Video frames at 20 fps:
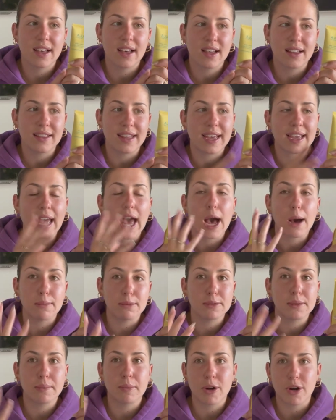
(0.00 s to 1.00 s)
like
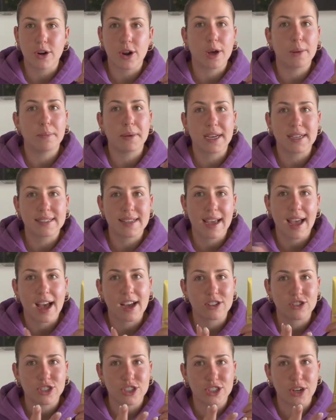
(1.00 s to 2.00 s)
helps me put it on because I
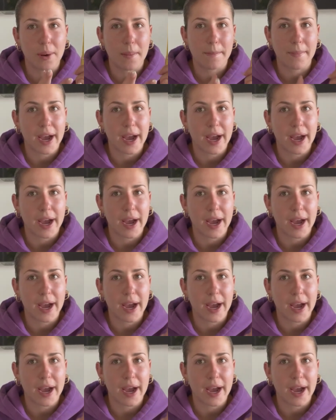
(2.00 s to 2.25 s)
actually don't